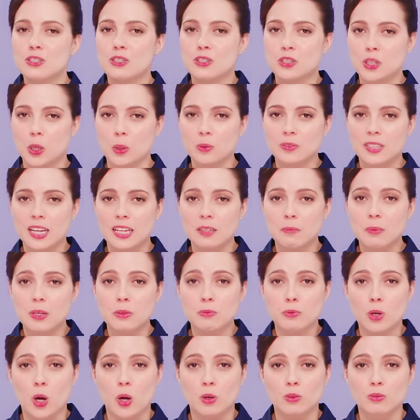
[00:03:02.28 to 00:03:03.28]
Don't get me
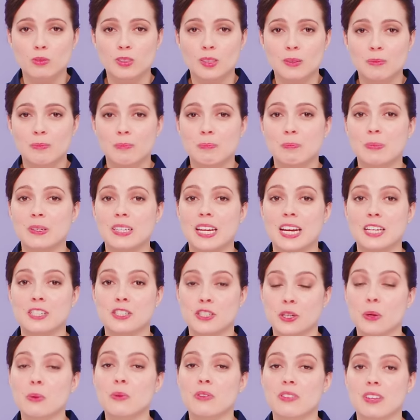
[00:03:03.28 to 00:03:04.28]
wrong, but I
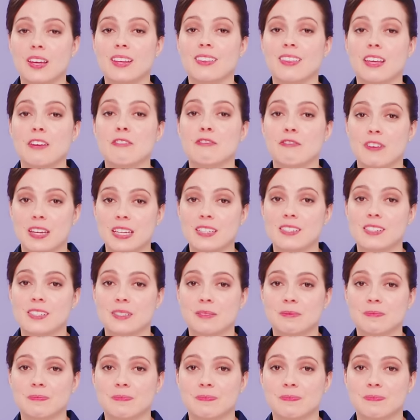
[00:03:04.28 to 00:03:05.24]
don't think they fit.